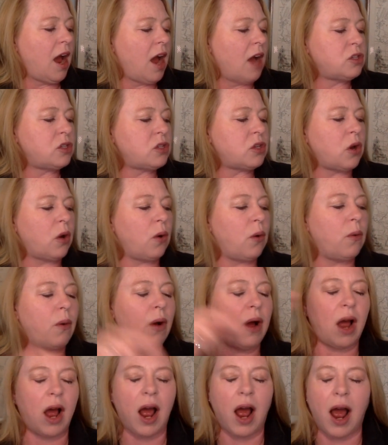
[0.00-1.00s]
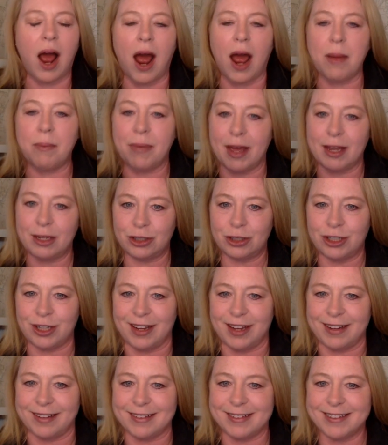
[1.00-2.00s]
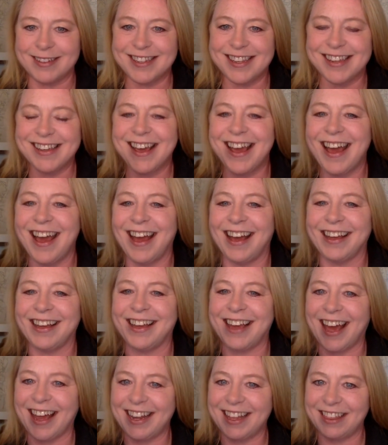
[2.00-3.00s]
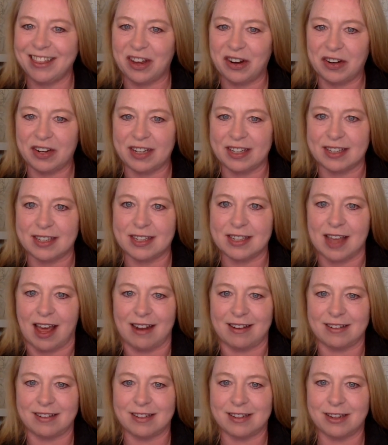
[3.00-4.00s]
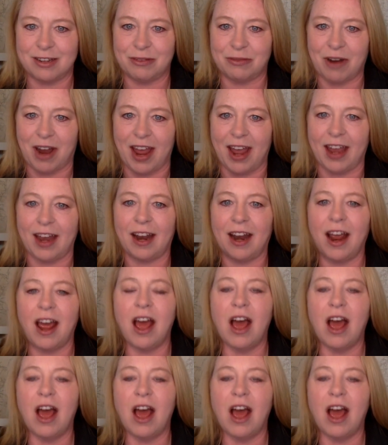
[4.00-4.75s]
So I mentioned getting their consent, right?